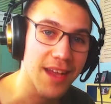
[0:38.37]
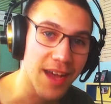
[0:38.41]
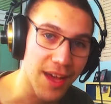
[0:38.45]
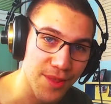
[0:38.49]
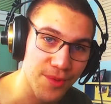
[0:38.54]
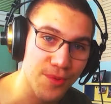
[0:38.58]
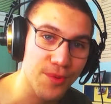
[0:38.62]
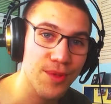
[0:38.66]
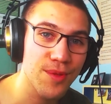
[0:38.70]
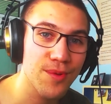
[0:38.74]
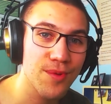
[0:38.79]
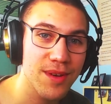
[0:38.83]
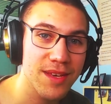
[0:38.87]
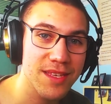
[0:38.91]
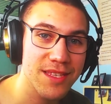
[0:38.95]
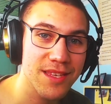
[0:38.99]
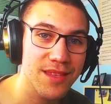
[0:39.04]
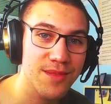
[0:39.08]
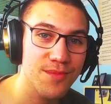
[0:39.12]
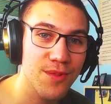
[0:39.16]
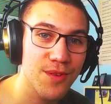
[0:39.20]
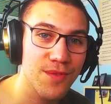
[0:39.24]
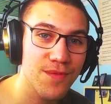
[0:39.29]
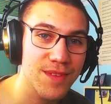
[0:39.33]
I don't want to
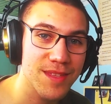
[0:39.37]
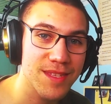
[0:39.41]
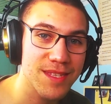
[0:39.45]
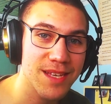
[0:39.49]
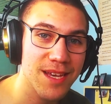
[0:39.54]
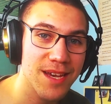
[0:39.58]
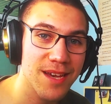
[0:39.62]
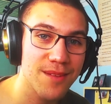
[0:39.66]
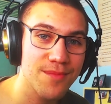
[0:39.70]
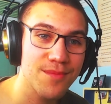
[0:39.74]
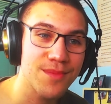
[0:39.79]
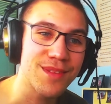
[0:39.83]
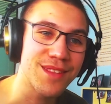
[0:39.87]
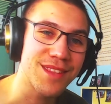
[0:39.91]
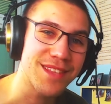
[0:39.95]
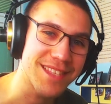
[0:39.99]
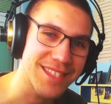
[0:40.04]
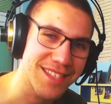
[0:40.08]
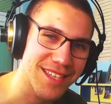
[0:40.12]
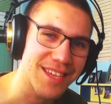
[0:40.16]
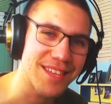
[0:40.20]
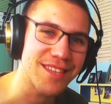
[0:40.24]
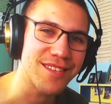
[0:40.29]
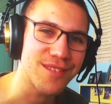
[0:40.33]
waste any more of your time.
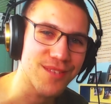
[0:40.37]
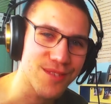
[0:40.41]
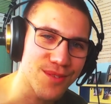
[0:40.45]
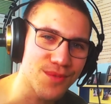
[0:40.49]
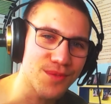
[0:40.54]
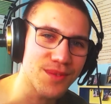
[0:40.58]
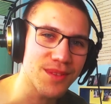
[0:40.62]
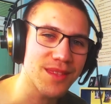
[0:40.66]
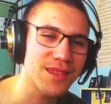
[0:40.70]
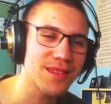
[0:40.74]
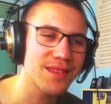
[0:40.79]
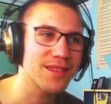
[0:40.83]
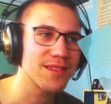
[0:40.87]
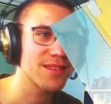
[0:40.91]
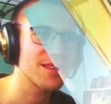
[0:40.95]
Let's get into it.